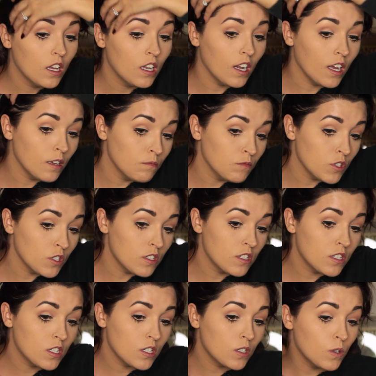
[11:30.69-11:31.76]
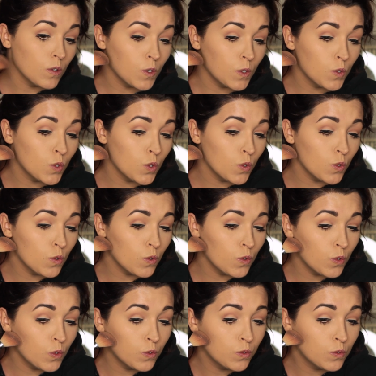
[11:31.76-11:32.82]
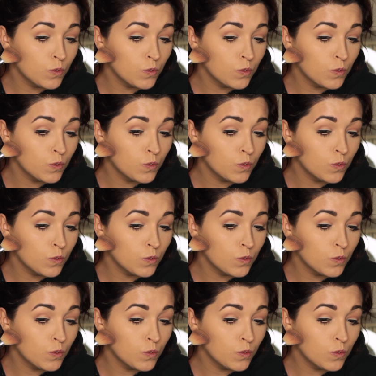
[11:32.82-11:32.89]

I'm just going to